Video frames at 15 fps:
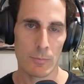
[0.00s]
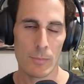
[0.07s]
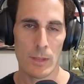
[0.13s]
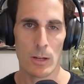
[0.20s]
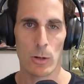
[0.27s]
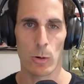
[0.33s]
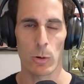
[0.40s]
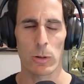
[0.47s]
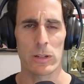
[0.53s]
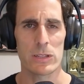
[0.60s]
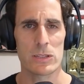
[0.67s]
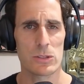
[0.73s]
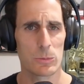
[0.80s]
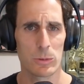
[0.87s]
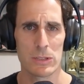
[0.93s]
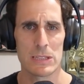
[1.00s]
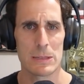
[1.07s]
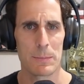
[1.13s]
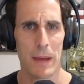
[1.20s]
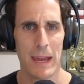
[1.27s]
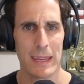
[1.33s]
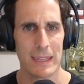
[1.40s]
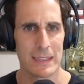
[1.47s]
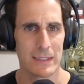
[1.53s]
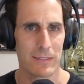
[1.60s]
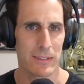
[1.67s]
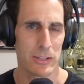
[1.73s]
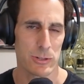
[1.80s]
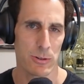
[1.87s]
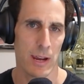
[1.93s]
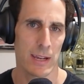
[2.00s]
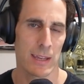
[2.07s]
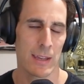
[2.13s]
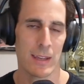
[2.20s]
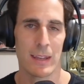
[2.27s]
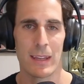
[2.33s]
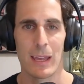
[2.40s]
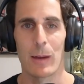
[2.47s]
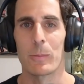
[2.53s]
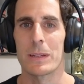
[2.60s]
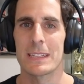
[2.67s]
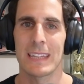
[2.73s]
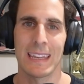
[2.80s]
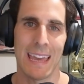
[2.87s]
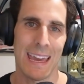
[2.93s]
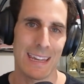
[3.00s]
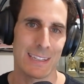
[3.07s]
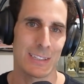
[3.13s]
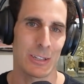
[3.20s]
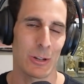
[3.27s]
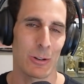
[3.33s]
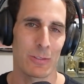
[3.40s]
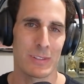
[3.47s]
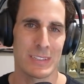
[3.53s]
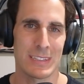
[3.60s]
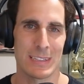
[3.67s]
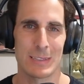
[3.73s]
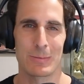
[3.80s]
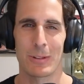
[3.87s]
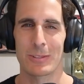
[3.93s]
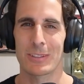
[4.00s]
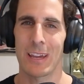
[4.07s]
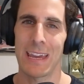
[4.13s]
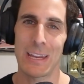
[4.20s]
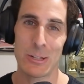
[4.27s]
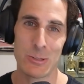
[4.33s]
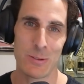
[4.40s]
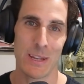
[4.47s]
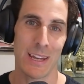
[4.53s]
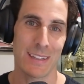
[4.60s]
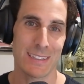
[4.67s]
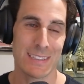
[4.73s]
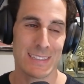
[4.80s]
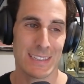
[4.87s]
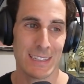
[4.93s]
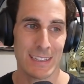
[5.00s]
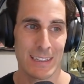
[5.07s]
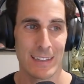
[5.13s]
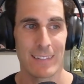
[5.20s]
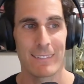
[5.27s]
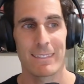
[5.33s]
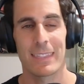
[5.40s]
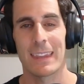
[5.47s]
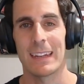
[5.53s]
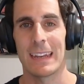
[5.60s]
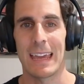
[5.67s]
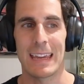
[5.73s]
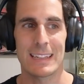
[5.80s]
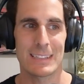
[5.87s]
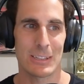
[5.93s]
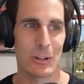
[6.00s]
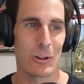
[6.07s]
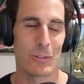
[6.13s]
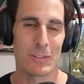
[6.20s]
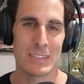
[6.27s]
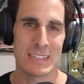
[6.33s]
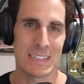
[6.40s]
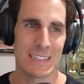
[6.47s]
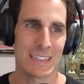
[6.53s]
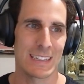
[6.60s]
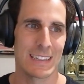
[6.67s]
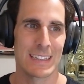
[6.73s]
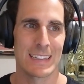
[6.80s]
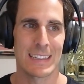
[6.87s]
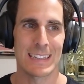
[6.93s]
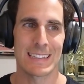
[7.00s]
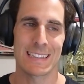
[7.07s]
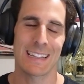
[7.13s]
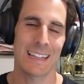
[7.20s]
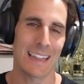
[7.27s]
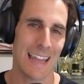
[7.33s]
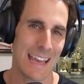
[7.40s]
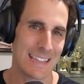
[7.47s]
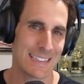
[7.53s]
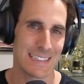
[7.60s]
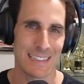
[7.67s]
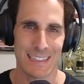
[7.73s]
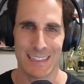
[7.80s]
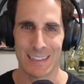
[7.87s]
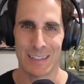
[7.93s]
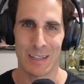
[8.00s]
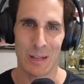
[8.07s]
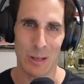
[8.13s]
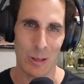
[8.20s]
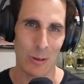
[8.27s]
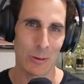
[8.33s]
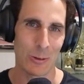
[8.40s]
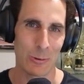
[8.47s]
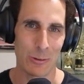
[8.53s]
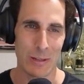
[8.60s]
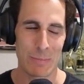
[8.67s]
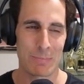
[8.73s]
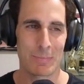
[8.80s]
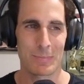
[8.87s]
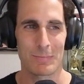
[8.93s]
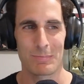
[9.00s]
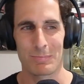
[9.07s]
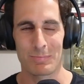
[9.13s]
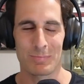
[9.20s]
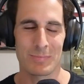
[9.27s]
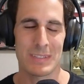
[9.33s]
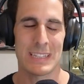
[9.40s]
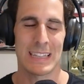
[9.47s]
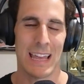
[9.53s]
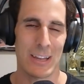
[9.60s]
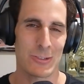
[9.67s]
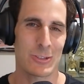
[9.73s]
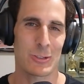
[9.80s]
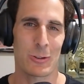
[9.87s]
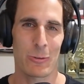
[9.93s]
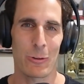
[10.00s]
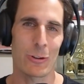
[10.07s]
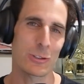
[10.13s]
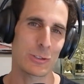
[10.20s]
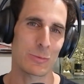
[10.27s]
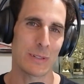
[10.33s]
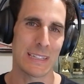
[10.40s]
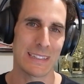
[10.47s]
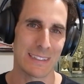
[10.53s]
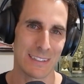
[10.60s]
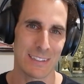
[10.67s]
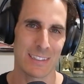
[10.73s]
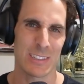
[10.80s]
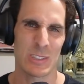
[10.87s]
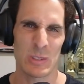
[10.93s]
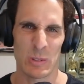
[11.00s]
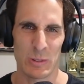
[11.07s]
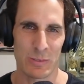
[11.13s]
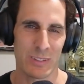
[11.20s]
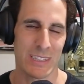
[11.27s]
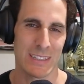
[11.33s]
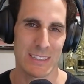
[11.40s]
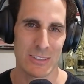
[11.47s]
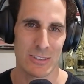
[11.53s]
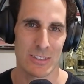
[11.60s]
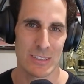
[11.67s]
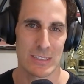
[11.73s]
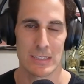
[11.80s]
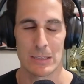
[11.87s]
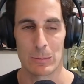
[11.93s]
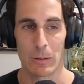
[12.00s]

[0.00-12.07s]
corners towards the back end of the track. And we see exit oversteer as well. So entry understeer and exit oversteer is classic low grip / crosswind sort of conditions as well.